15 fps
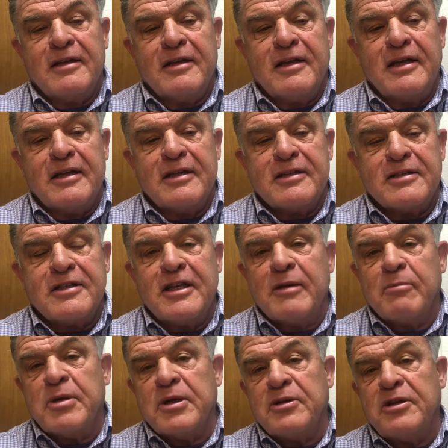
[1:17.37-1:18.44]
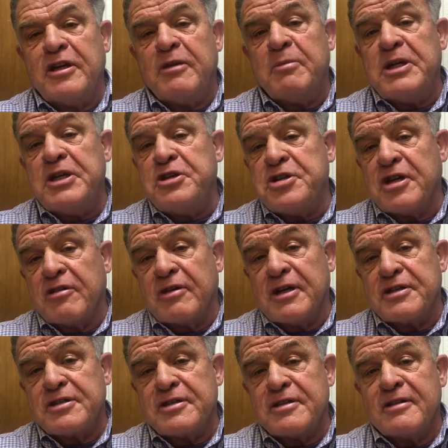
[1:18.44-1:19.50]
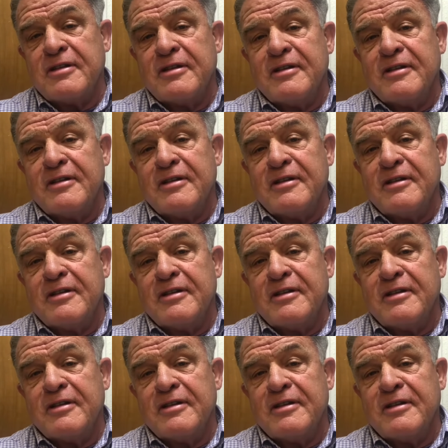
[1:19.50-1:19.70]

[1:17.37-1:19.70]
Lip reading: is the ability to be generous.